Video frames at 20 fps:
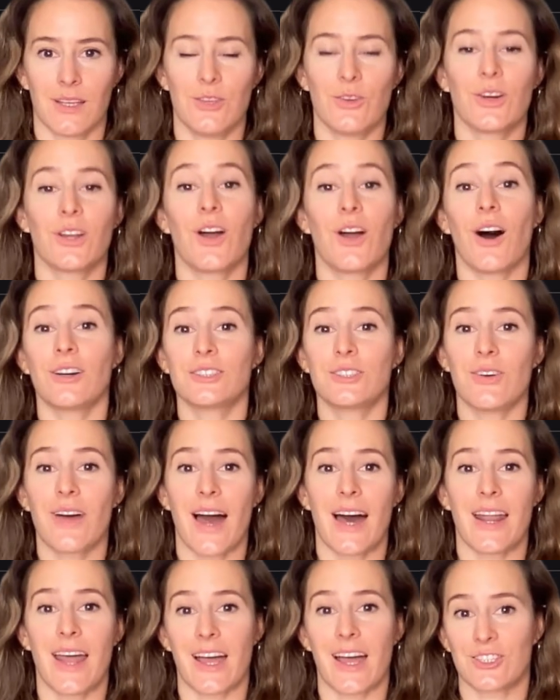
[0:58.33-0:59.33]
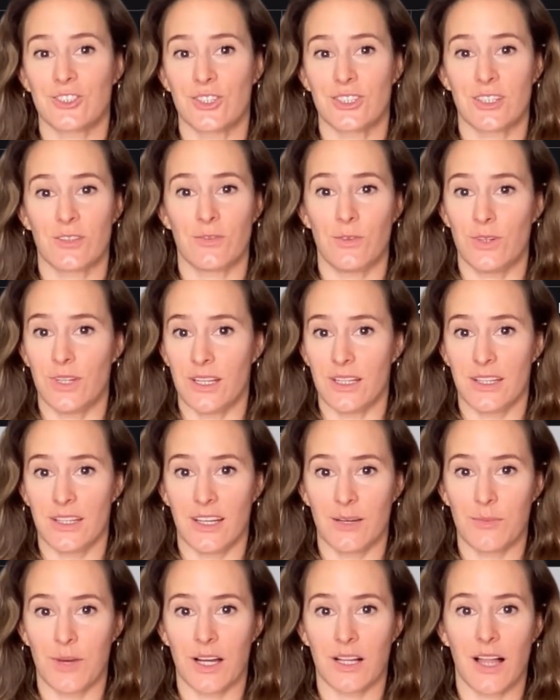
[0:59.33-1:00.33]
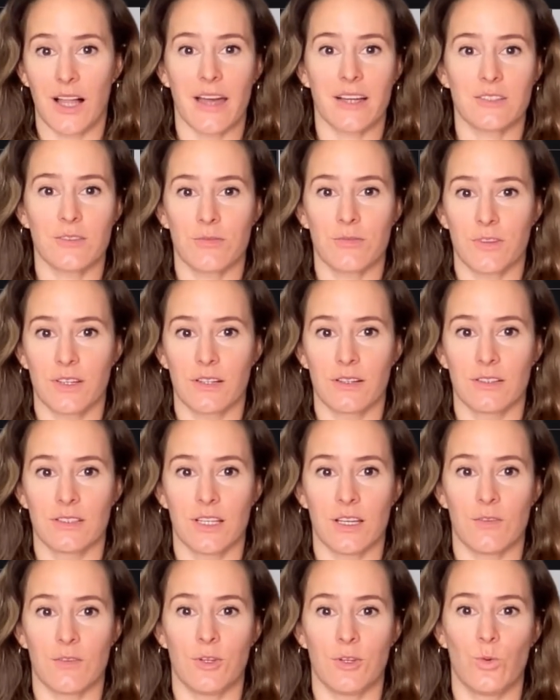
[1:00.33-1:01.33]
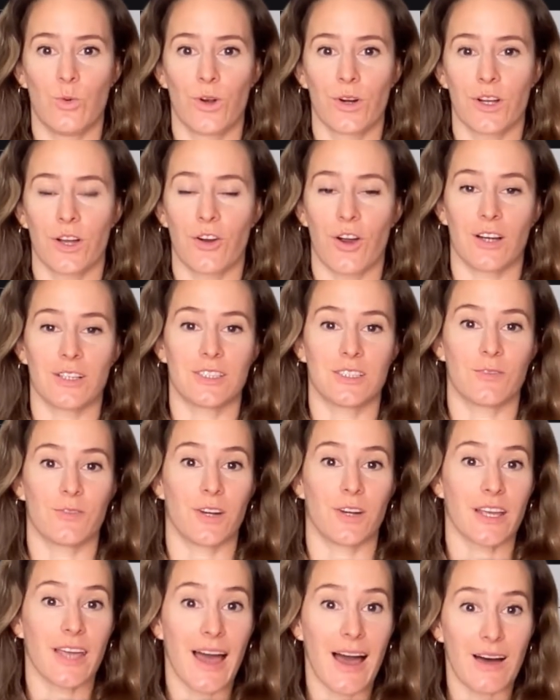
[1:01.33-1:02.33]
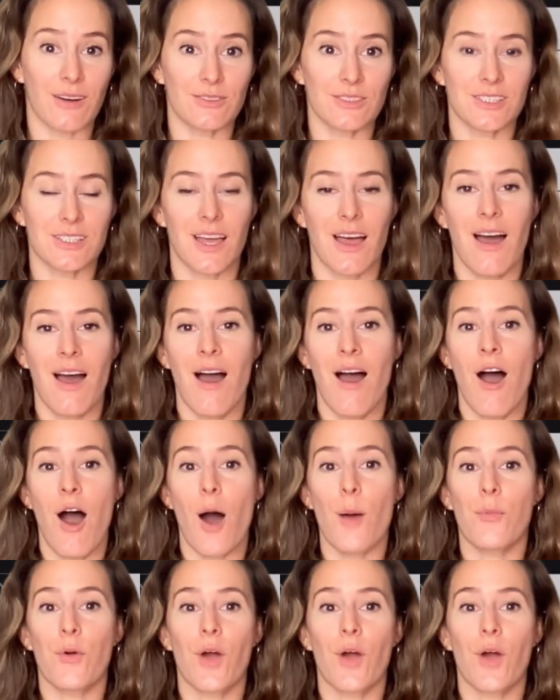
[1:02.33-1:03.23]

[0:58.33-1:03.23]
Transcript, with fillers: You can also add extras if you need them, a client field if you work across different accounts, a